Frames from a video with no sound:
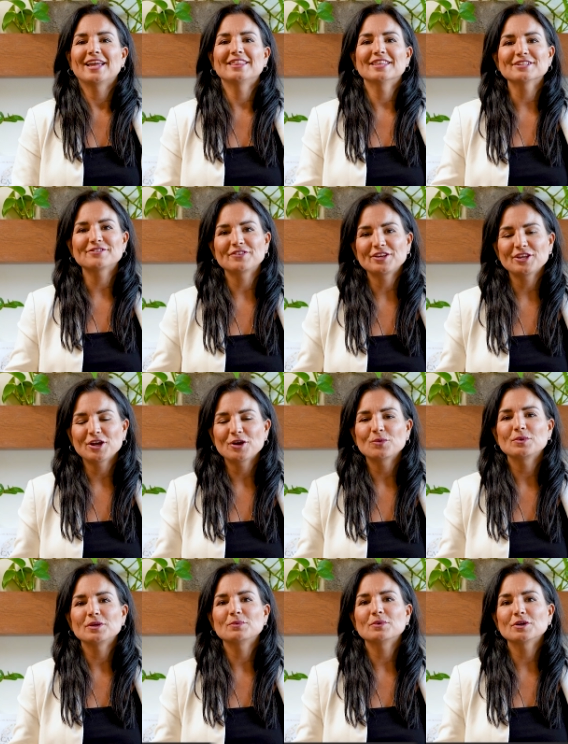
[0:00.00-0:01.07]
In this video,
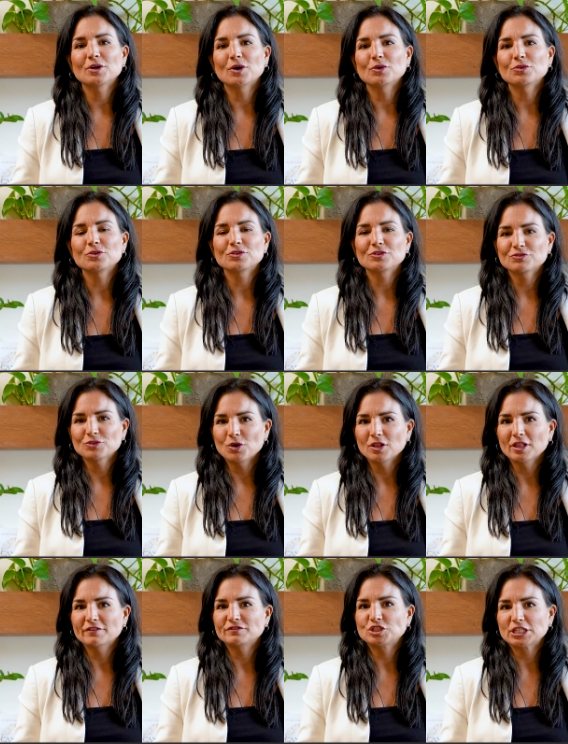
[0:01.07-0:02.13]
we will go through the role
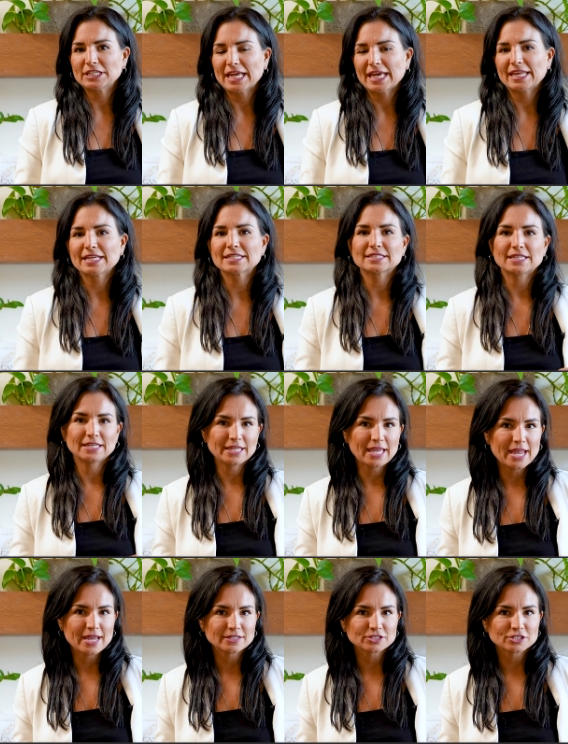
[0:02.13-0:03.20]
of genetics in
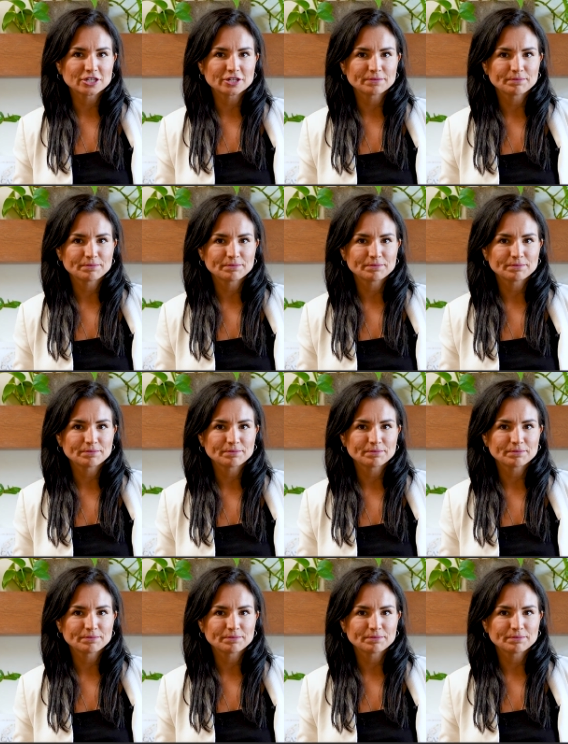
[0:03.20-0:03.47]
cancer,